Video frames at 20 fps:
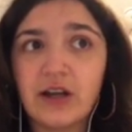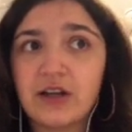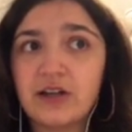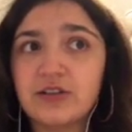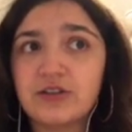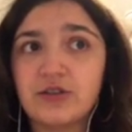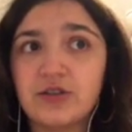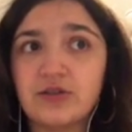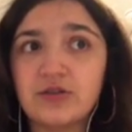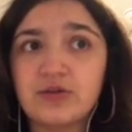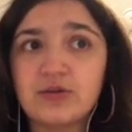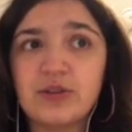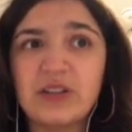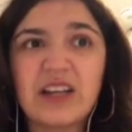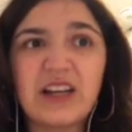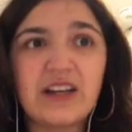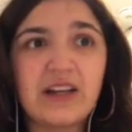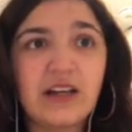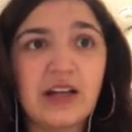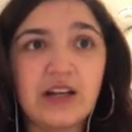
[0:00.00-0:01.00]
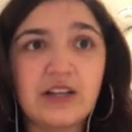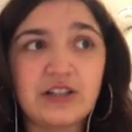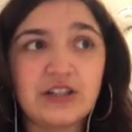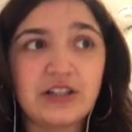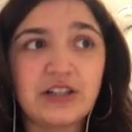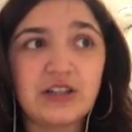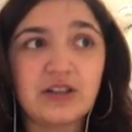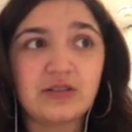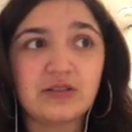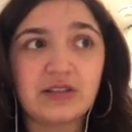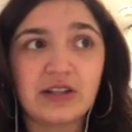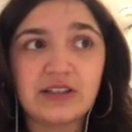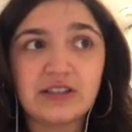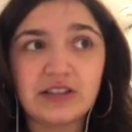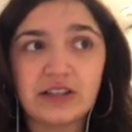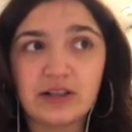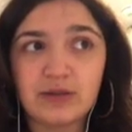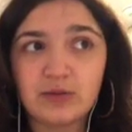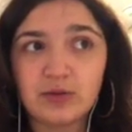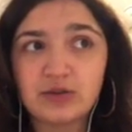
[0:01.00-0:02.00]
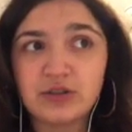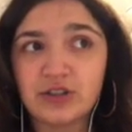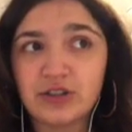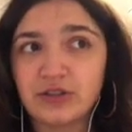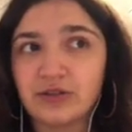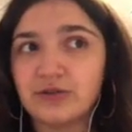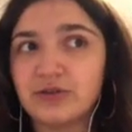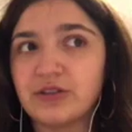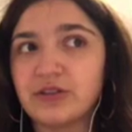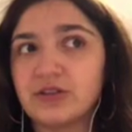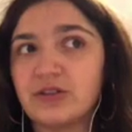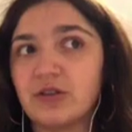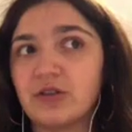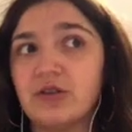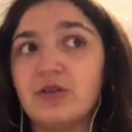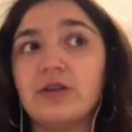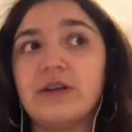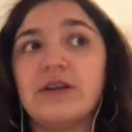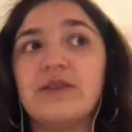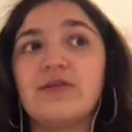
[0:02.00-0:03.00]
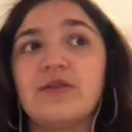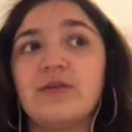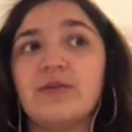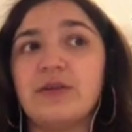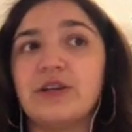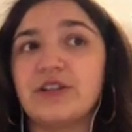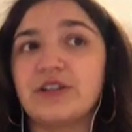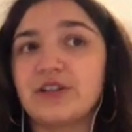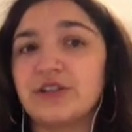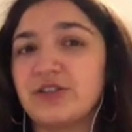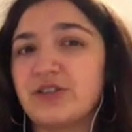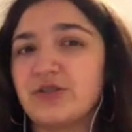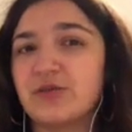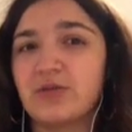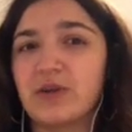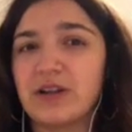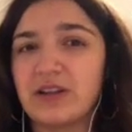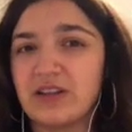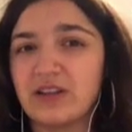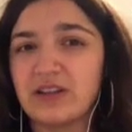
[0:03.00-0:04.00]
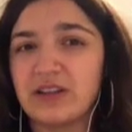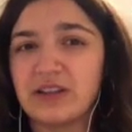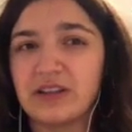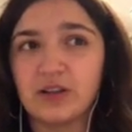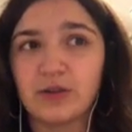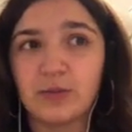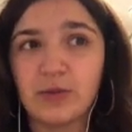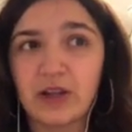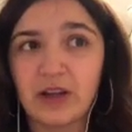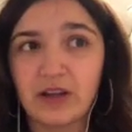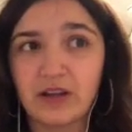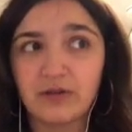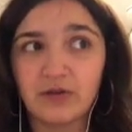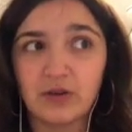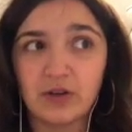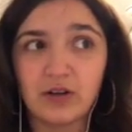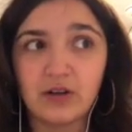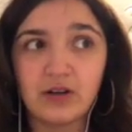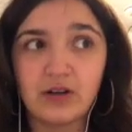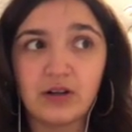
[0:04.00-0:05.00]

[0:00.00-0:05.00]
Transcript: Students with ADHD are less able to use internal information to regulate their behavior.